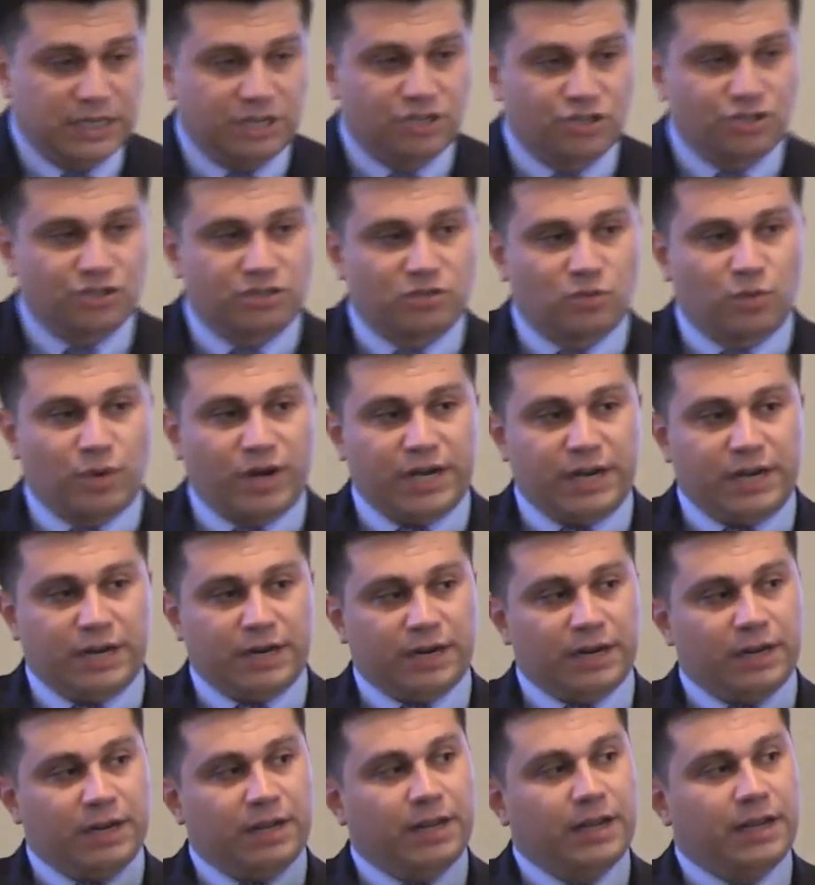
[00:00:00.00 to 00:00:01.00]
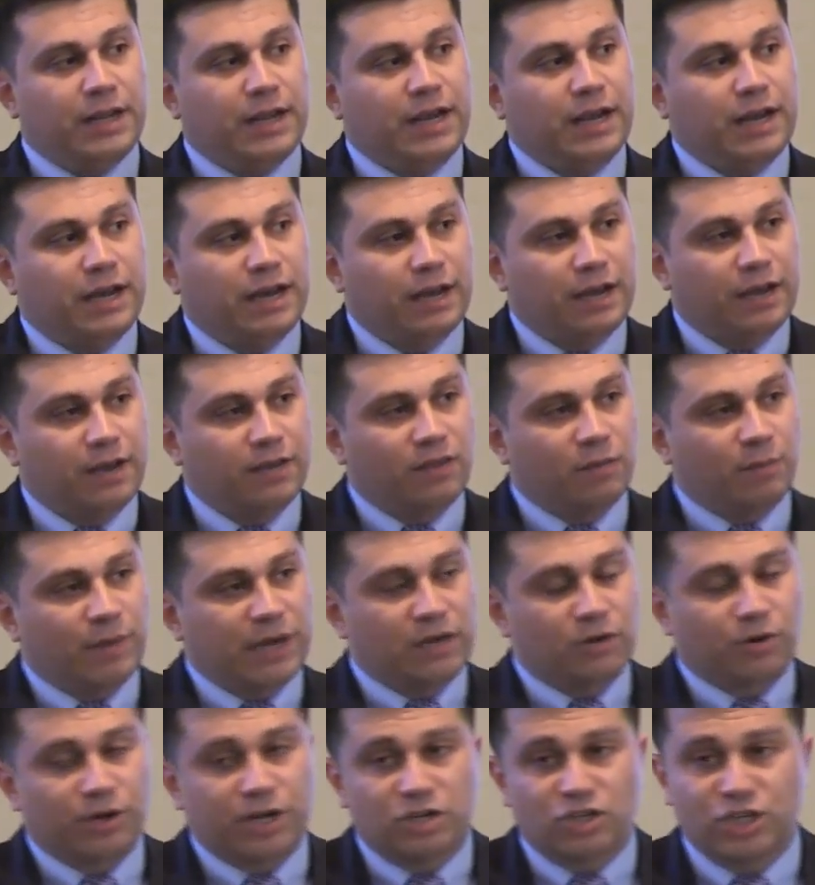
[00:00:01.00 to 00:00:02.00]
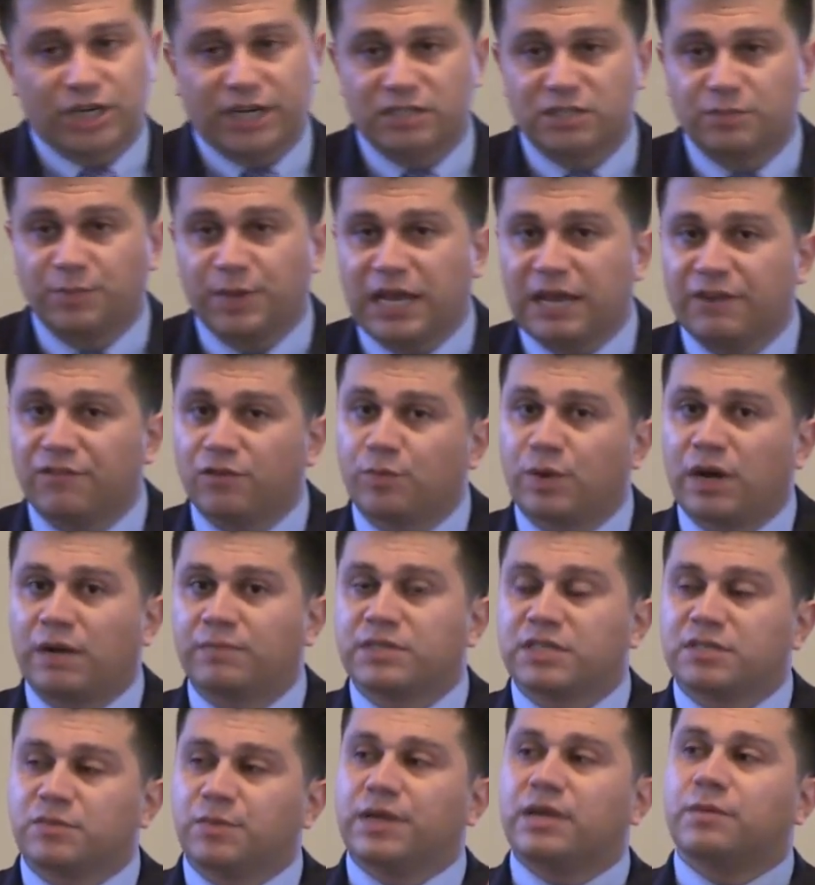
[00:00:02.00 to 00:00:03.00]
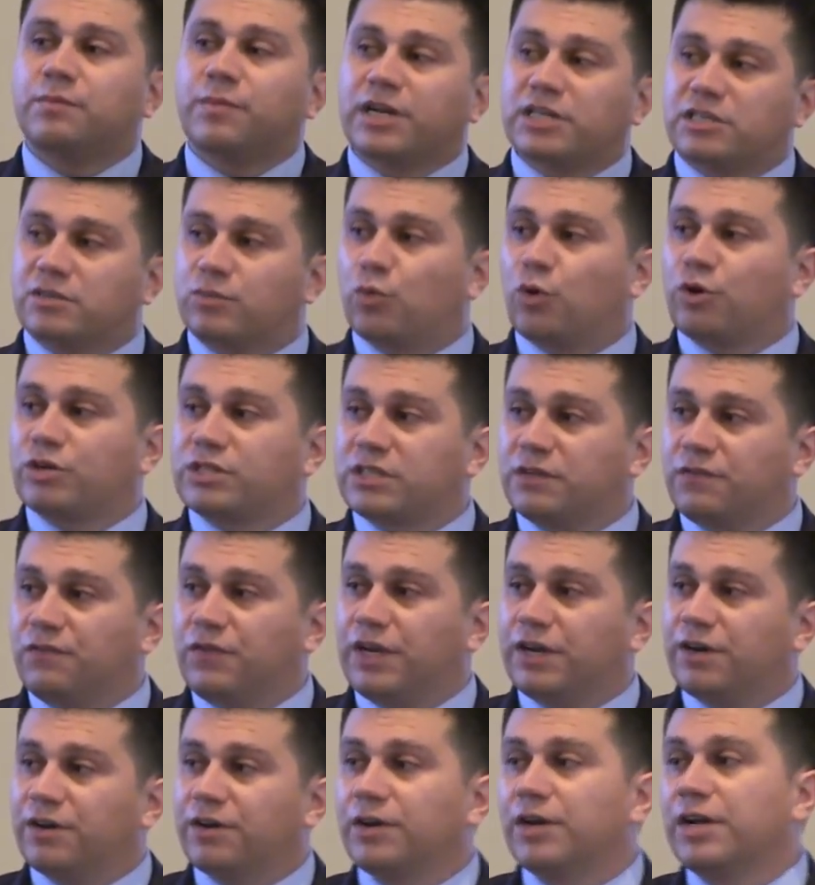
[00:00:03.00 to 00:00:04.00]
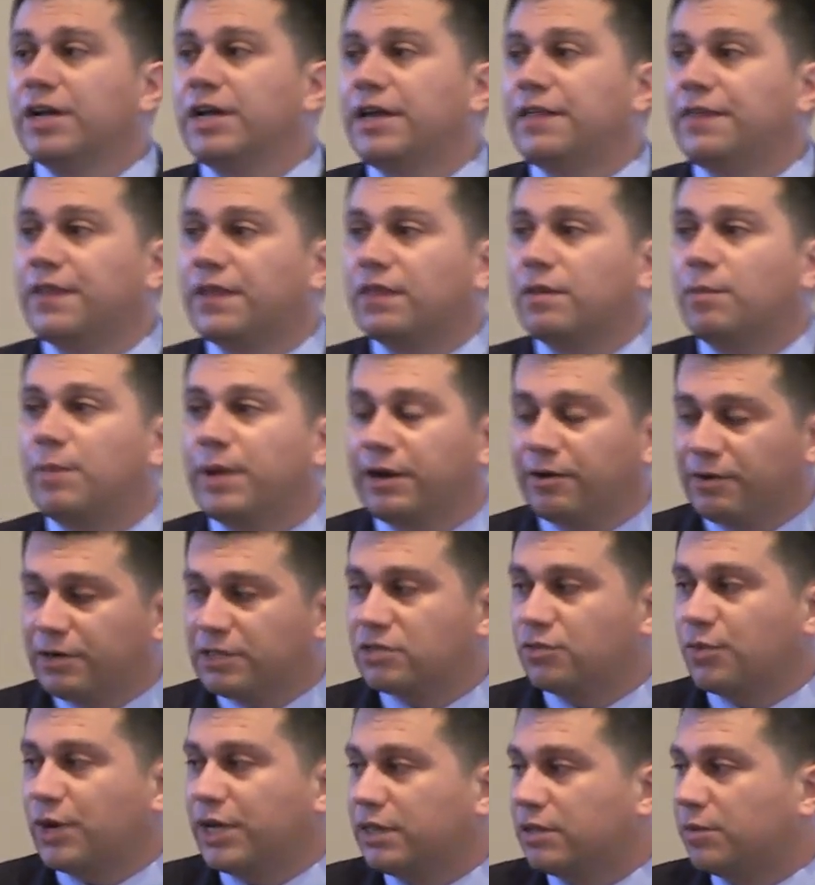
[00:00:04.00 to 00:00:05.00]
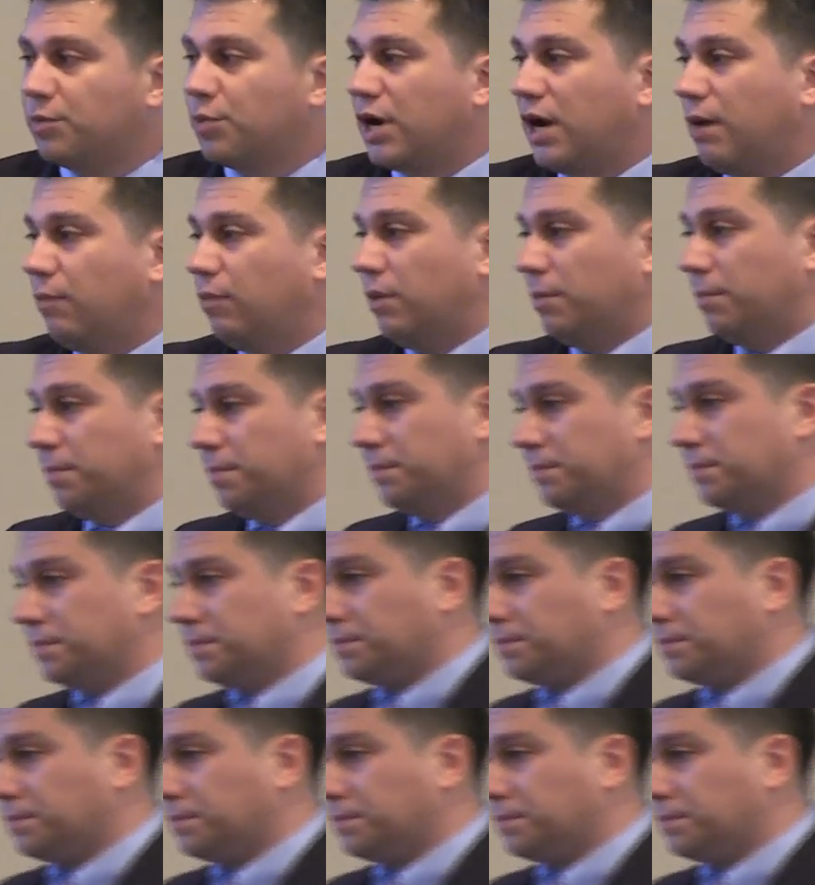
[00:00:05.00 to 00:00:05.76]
teachers rating uh, the minority child's behavior problems as being much more severe than the parents rate the problem.